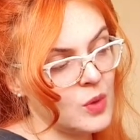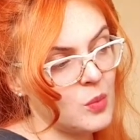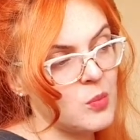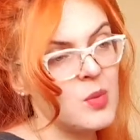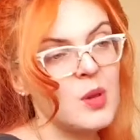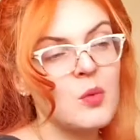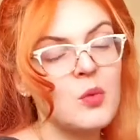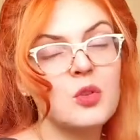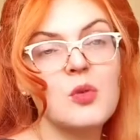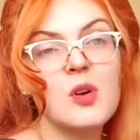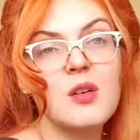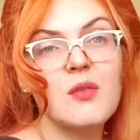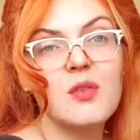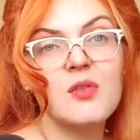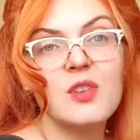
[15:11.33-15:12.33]
be with
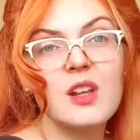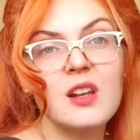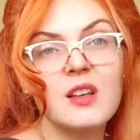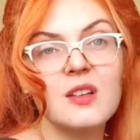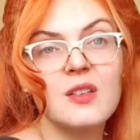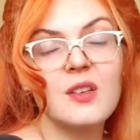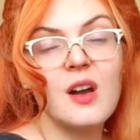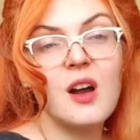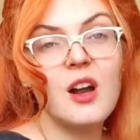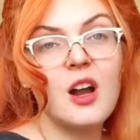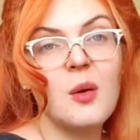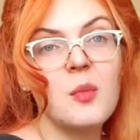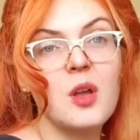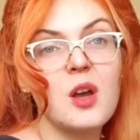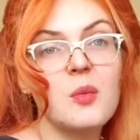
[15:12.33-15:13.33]
whatever feelings are
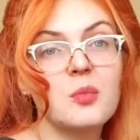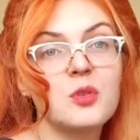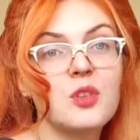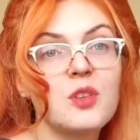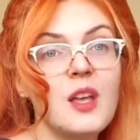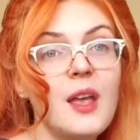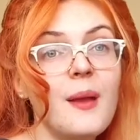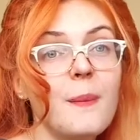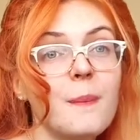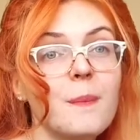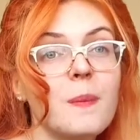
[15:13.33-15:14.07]
coming up today,